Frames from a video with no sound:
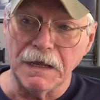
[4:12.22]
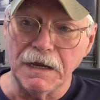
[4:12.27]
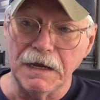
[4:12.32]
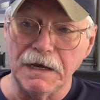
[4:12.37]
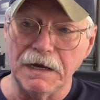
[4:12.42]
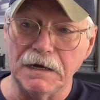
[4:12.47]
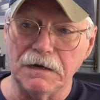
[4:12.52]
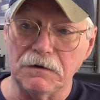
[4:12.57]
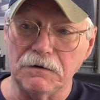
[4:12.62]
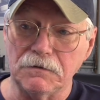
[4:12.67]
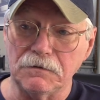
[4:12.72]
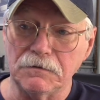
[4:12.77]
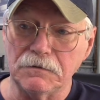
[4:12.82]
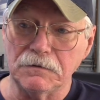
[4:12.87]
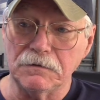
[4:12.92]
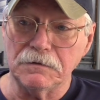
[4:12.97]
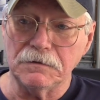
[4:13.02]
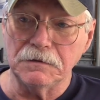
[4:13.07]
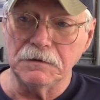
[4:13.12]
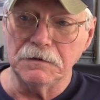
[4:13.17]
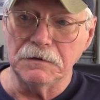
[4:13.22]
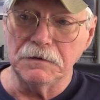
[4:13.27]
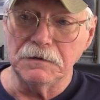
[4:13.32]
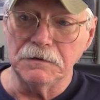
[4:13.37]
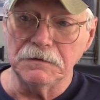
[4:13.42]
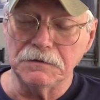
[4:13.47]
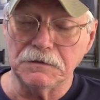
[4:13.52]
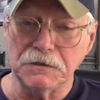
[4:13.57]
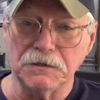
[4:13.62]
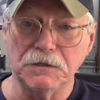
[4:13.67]
how
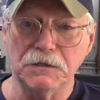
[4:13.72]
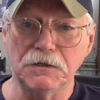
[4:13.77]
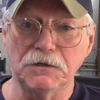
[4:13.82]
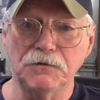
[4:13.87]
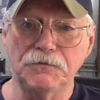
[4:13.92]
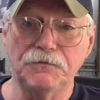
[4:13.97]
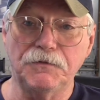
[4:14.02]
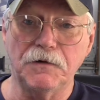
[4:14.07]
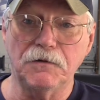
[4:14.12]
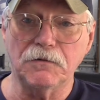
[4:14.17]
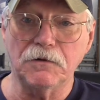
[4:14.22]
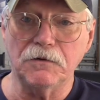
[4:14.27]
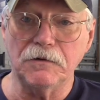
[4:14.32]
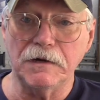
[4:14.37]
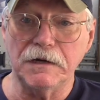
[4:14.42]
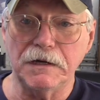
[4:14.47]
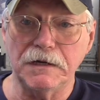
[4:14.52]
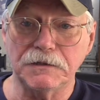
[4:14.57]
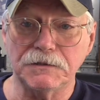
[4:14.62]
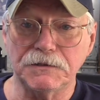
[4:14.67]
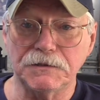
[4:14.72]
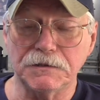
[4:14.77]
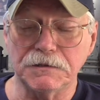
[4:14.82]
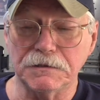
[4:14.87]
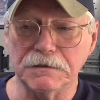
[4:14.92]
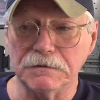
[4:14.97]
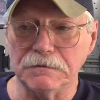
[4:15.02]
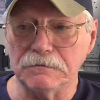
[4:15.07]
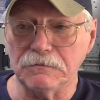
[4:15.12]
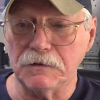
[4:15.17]
to glue photo etch
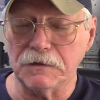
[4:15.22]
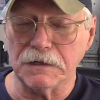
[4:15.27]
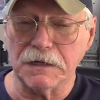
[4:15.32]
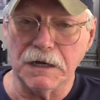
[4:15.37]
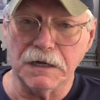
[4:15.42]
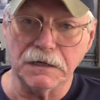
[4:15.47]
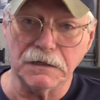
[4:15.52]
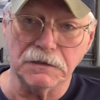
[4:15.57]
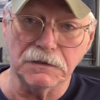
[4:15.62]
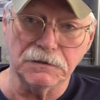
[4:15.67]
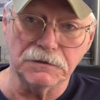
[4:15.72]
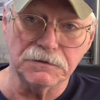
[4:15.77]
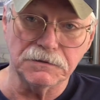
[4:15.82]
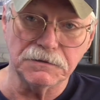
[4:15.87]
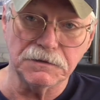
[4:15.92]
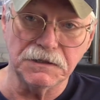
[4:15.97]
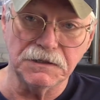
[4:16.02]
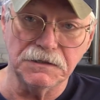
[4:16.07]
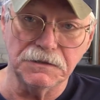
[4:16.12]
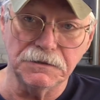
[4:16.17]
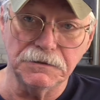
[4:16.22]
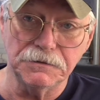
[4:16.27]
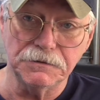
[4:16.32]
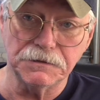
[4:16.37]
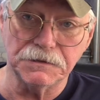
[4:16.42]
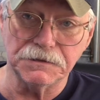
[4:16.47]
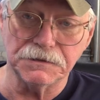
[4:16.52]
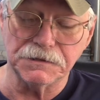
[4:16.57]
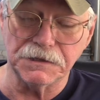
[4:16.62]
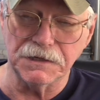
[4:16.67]
and what kind of glues to
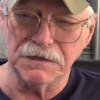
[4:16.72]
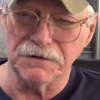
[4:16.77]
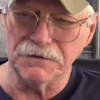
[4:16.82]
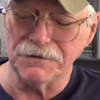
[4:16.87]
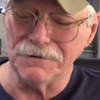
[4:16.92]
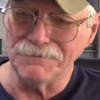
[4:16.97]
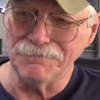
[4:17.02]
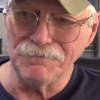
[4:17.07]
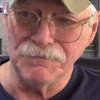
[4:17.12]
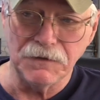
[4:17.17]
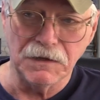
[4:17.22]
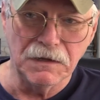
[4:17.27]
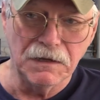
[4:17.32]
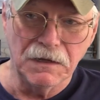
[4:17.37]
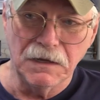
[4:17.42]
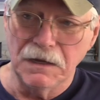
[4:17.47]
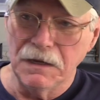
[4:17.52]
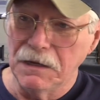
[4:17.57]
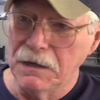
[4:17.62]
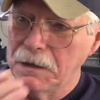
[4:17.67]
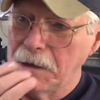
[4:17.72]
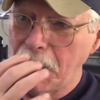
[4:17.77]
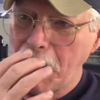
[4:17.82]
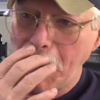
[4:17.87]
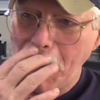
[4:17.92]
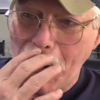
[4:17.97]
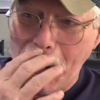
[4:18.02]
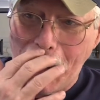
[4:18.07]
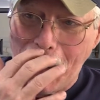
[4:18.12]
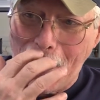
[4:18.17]
use, etc.
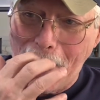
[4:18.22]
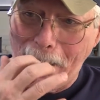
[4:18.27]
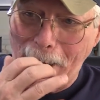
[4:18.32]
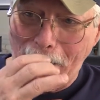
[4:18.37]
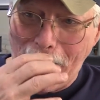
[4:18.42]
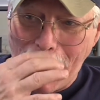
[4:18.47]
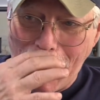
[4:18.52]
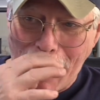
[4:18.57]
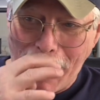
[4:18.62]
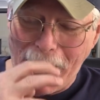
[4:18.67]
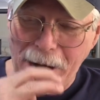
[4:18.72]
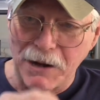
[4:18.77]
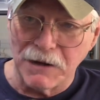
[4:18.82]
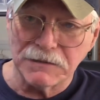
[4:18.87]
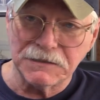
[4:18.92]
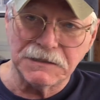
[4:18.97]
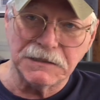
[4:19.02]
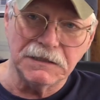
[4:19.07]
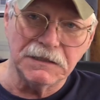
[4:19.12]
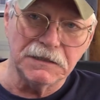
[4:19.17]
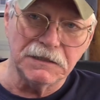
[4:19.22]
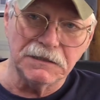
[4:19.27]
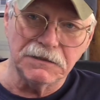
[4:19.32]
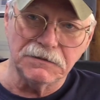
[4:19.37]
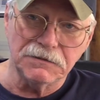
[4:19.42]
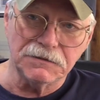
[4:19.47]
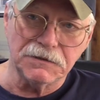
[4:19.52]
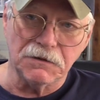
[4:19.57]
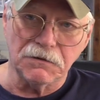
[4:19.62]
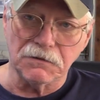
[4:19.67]
And I can guarantee you
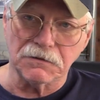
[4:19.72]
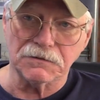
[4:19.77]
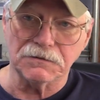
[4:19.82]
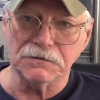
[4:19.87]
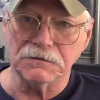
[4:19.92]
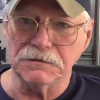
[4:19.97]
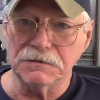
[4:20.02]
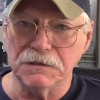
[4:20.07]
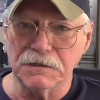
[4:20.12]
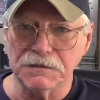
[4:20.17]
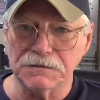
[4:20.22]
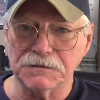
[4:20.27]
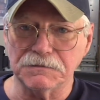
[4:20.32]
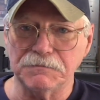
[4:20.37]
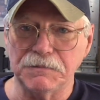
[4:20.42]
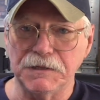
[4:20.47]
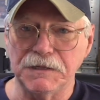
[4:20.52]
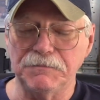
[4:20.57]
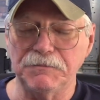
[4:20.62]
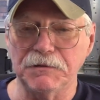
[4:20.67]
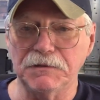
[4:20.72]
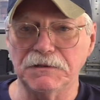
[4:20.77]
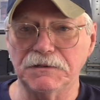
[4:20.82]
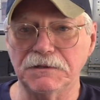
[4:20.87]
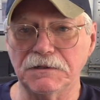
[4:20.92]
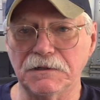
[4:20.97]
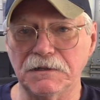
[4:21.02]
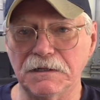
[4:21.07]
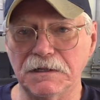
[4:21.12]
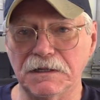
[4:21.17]
can talk to a dozen people and
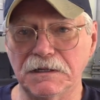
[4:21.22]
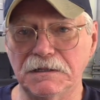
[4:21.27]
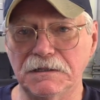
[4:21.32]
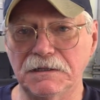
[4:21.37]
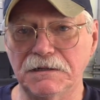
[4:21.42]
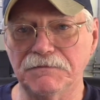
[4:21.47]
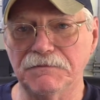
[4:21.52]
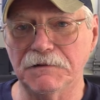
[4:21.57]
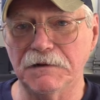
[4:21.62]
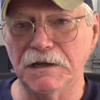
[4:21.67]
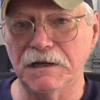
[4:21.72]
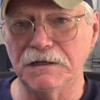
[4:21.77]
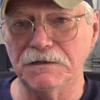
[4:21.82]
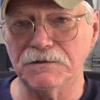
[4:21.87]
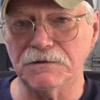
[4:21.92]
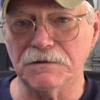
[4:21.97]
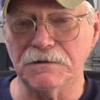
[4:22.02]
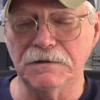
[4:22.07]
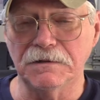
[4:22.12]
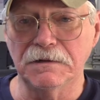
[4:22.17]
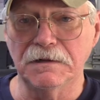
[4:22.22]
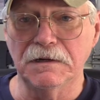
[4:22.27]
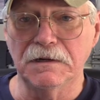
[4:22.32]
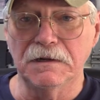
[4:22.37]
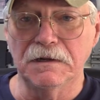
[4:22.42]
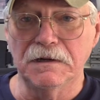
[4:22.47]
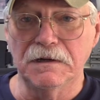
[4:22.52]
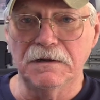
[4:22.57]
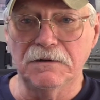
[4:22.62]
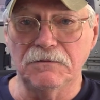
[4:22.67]
you're going to get a different answer
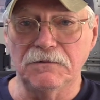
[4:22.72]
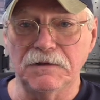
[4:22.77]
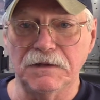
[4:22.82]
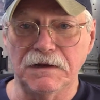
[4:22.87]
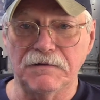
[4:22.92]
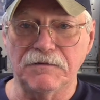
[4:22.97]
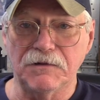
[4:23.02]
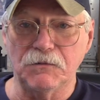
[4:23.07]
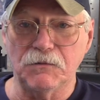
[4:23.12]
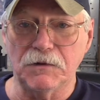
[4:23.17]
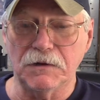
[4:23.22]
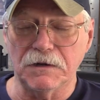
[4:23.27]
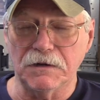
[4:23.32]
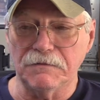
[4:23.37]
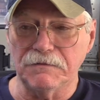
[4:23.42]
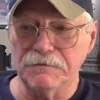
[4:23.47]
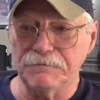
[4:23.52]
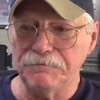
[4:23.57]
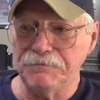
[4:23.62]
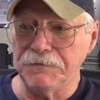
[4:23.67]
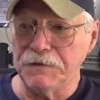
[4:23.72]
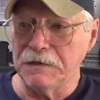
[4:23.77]
with every one of them.